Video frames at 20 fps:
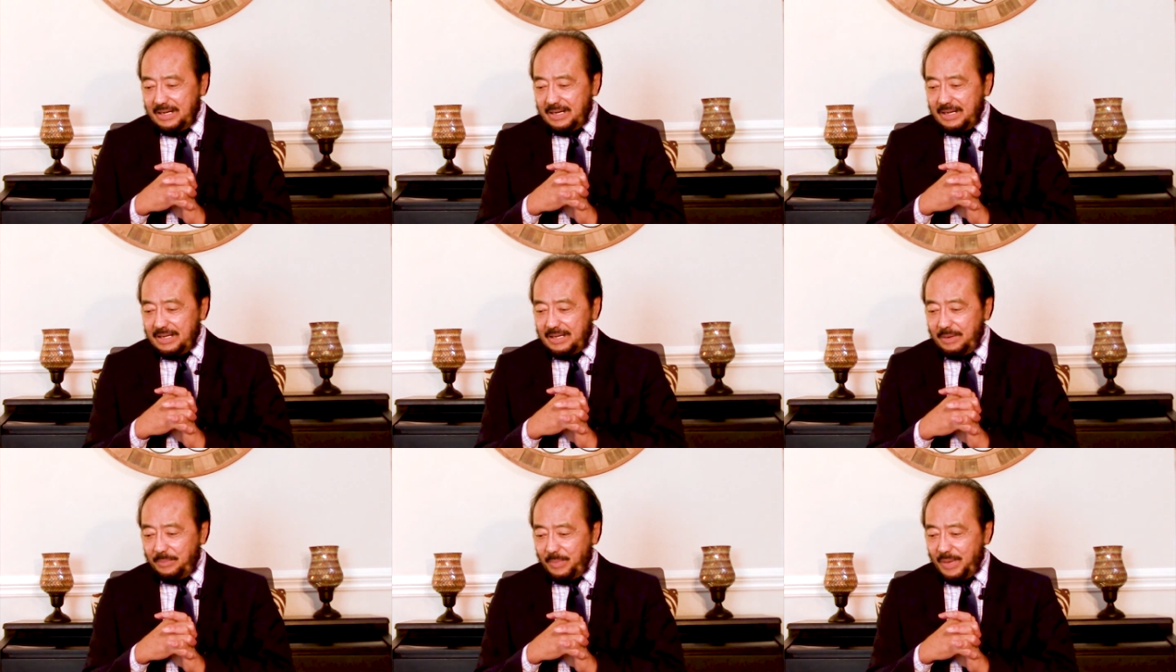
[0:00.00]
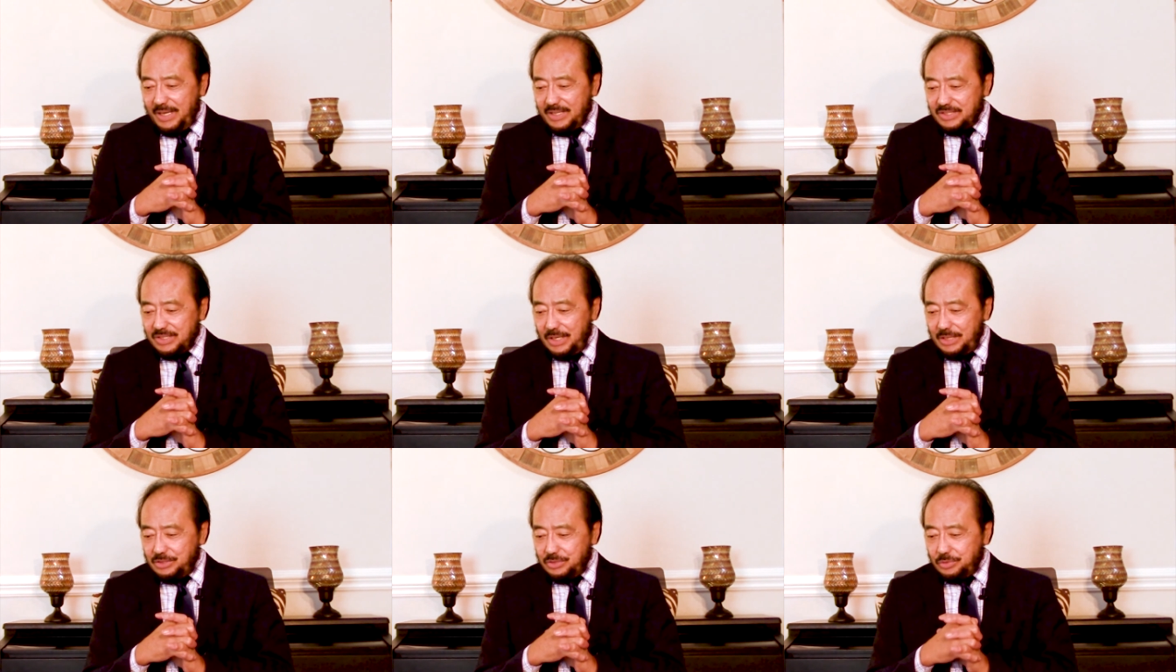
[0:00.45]
The
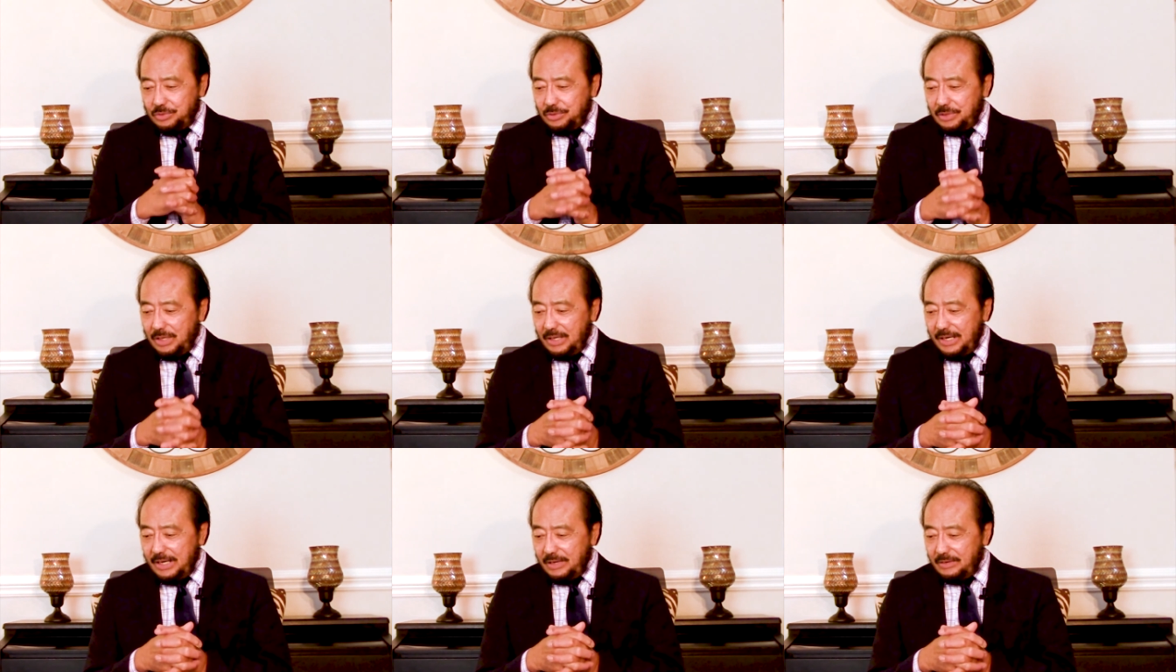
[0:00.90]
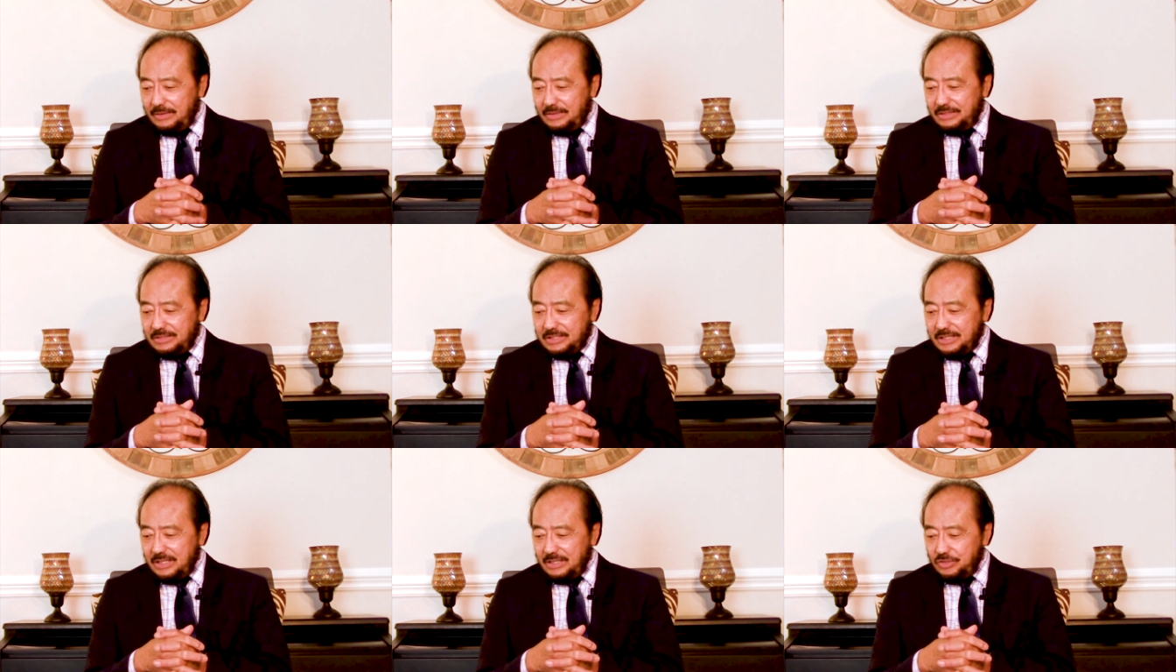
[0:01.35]
message to the
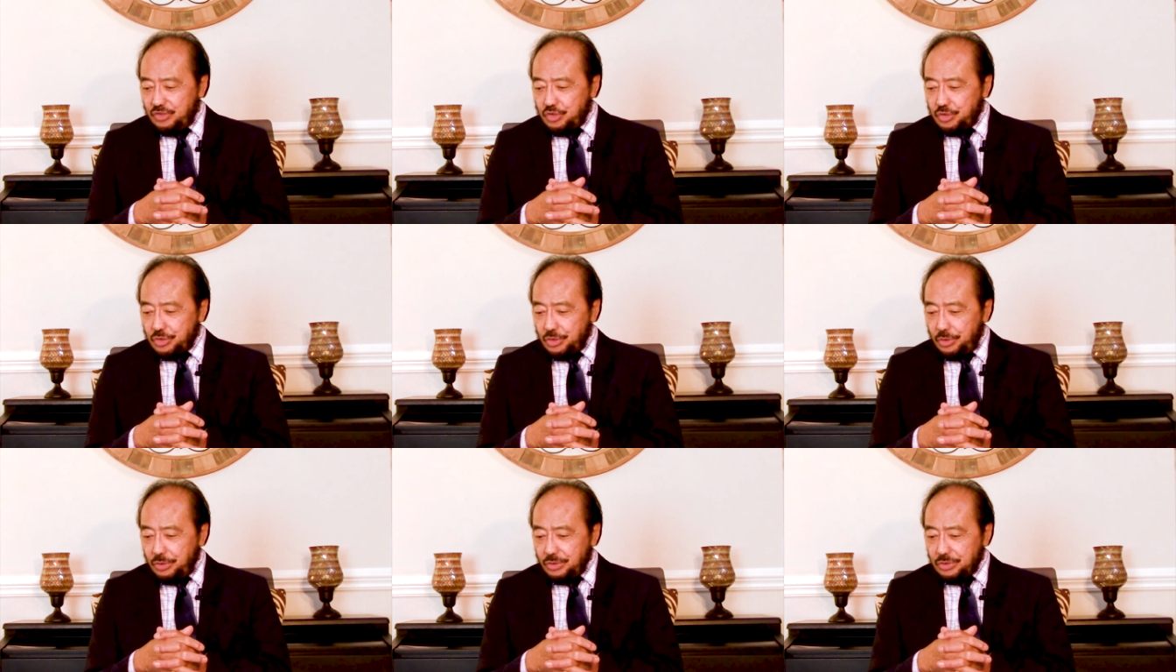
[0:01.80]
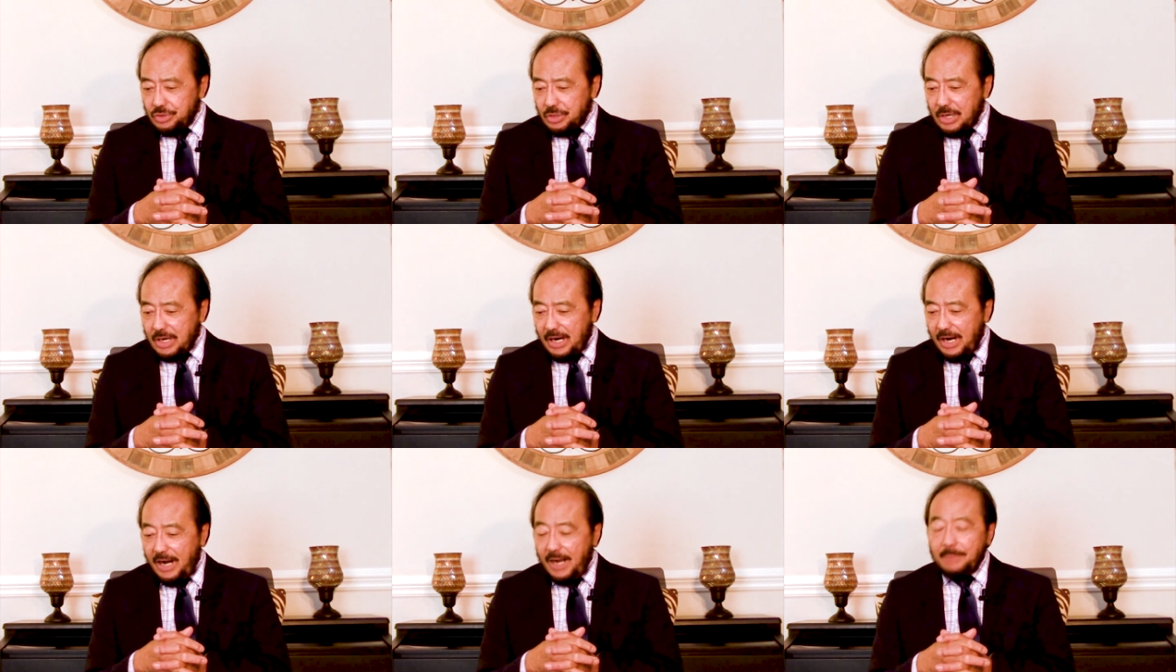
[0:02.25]
Laodicean church
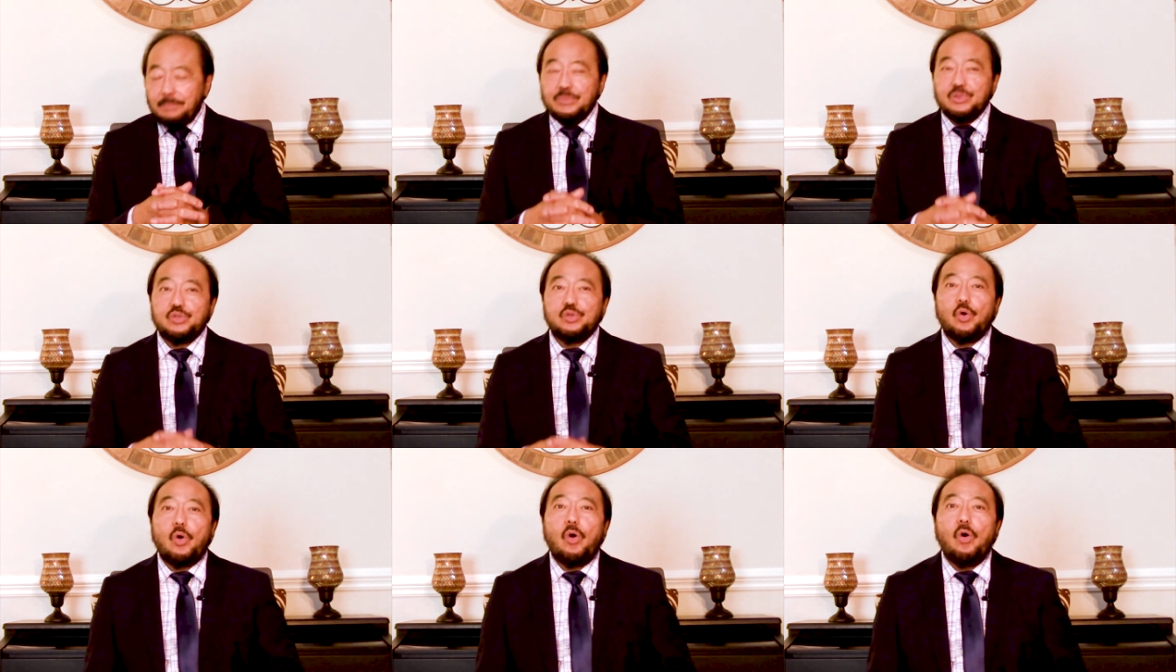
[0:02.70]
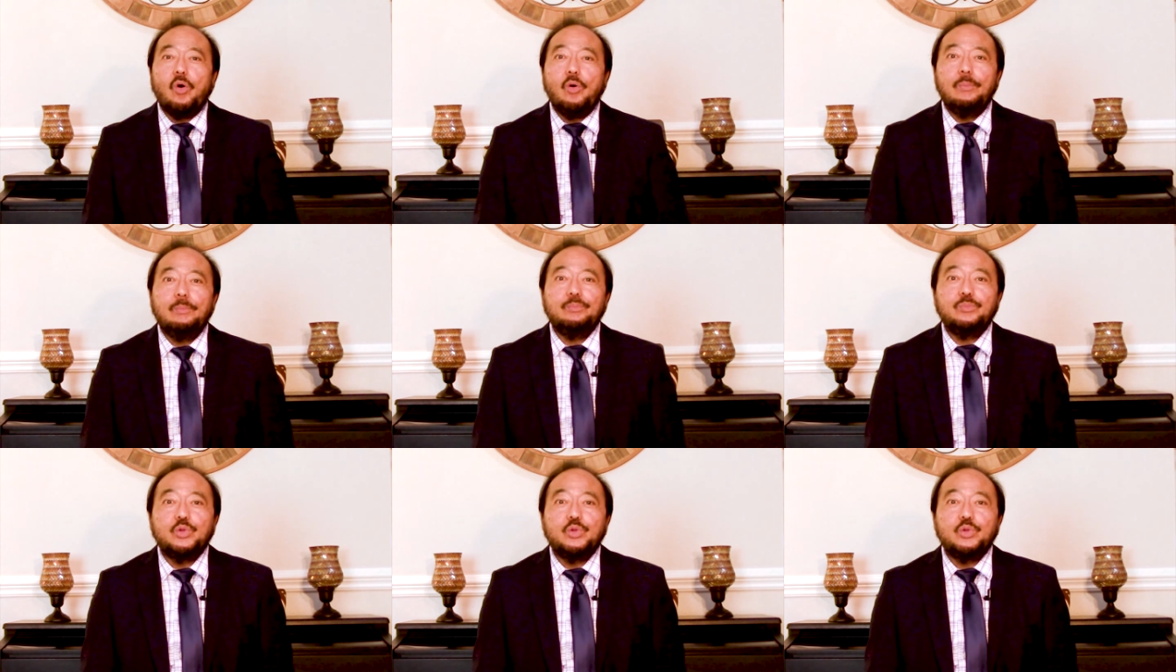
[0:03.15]
comes home